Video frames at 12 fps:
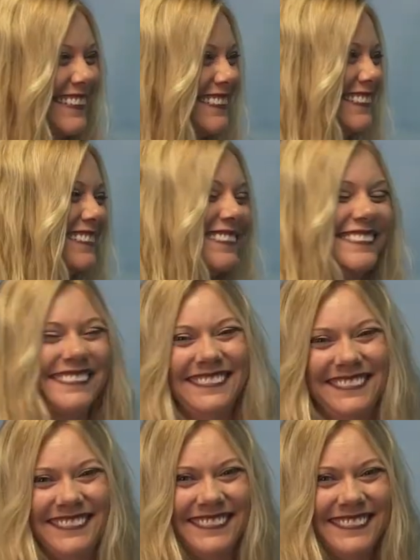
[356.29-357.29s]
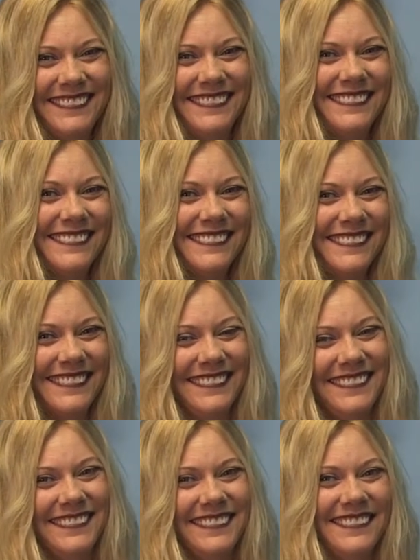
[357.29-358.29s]

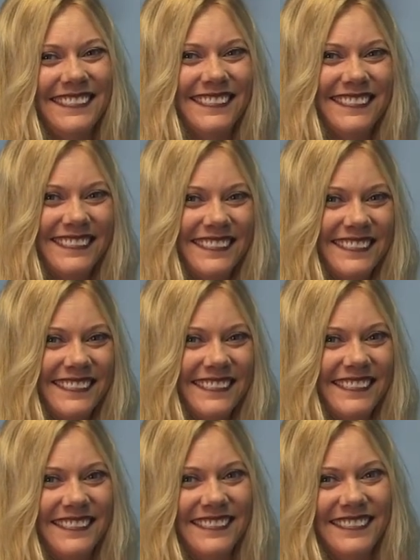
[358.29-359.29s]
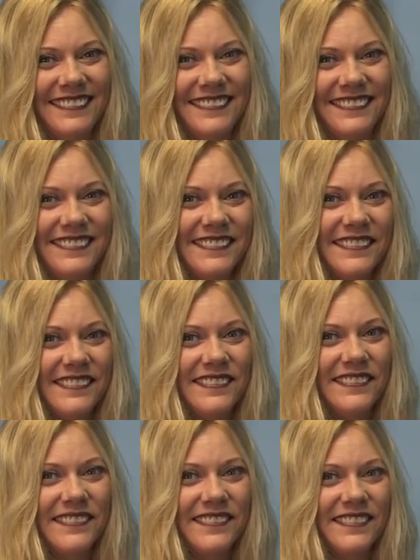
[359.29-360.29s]

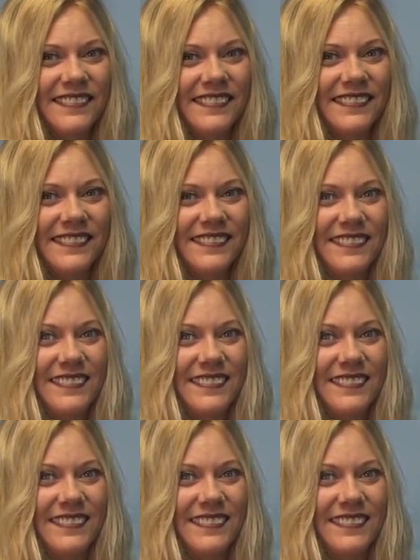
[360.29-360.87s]
The person shown says nothing.